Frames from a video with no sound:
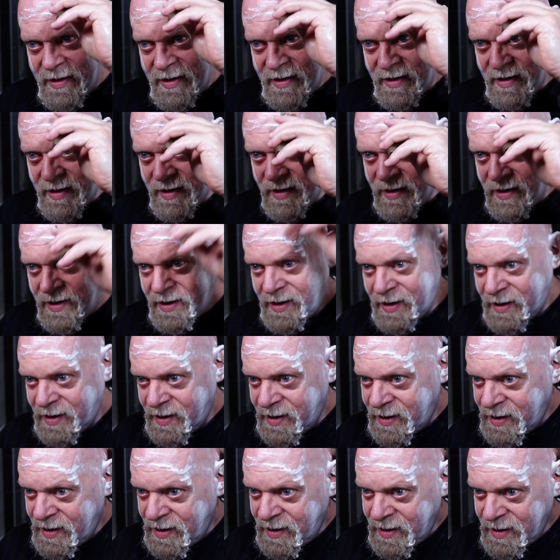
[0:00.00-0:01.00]

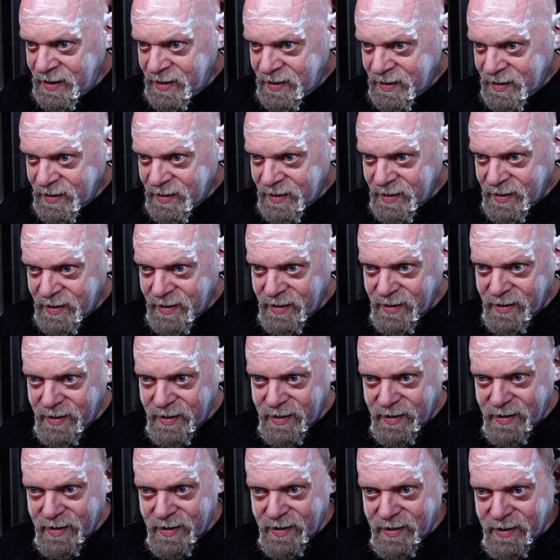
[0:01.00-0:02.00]

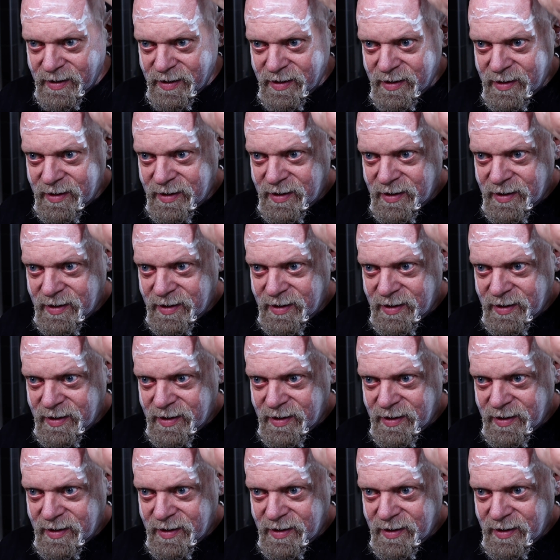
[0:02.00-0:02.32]
No one is speaking in this clip.